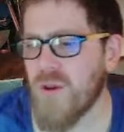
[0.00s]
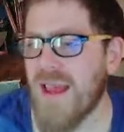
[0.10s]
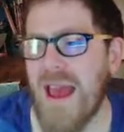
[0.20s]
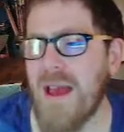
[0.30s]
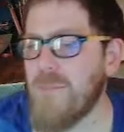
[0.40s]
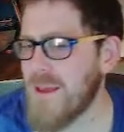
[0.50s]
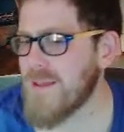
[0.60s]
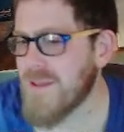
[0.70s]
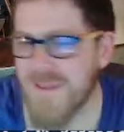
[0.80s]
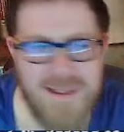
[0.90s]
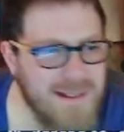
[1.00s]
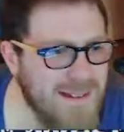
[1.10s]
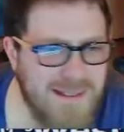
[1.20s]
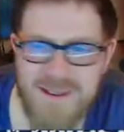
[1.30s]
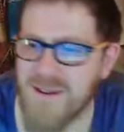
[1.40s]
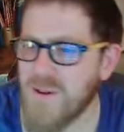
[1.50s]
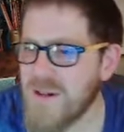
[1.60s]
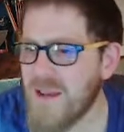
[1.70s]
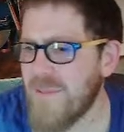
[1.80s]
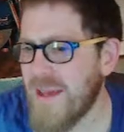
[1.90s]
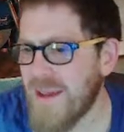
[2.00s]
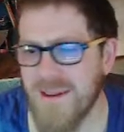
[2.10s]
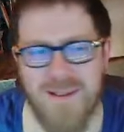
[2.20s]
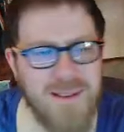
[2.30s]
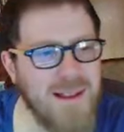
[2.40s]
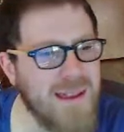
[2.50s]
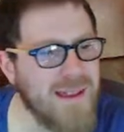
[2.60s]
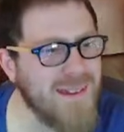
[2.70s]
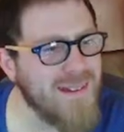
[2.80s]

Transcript: cat piss. You know what I mean? Like,